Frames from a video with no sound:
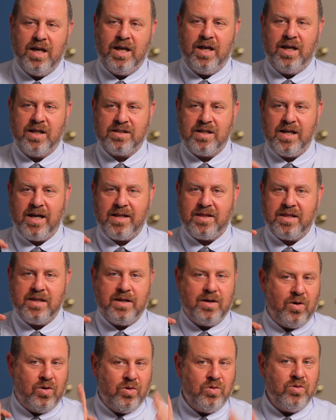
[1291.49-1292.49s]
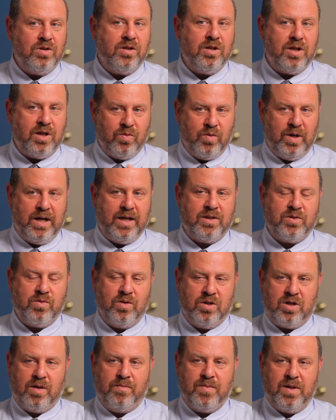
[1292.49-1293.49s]
It's not the only way to
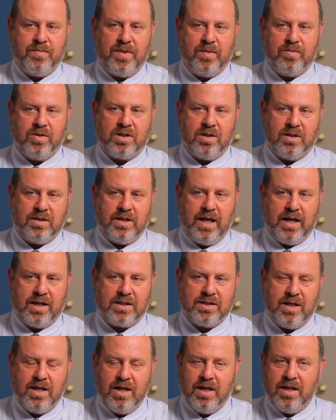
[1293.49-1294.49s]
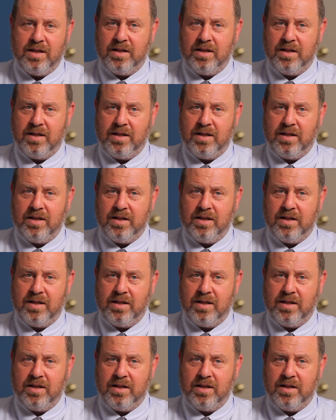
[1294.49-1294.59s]
interpret biblical text. Mm.